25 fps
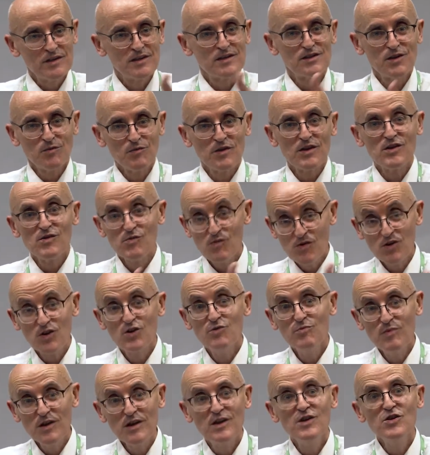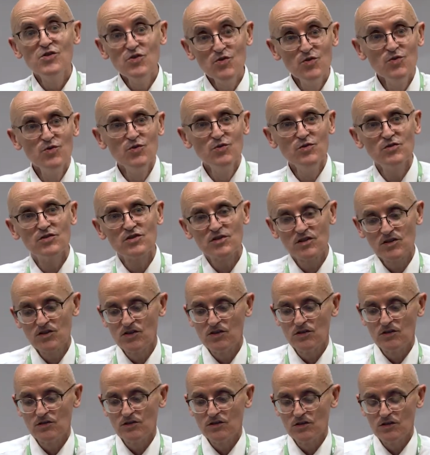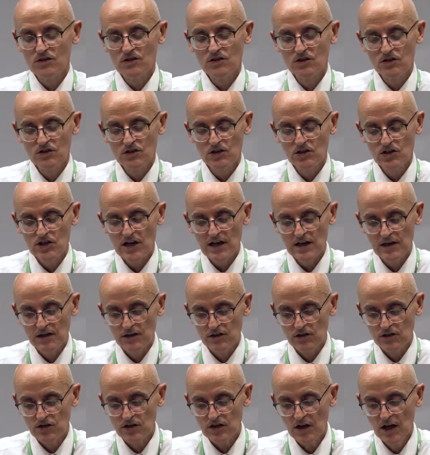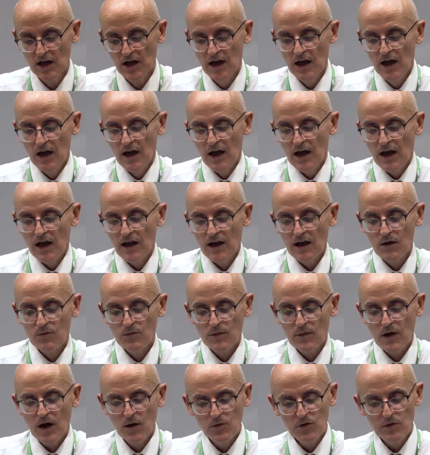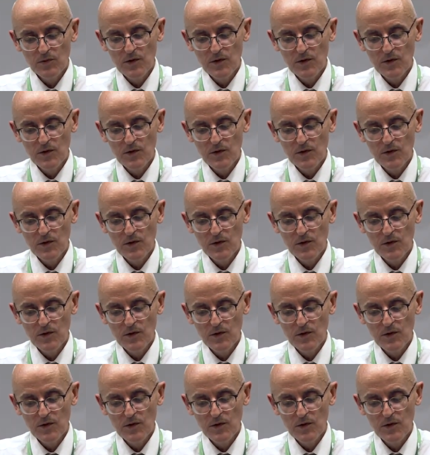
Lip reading: It's something that can be used to challenge. How many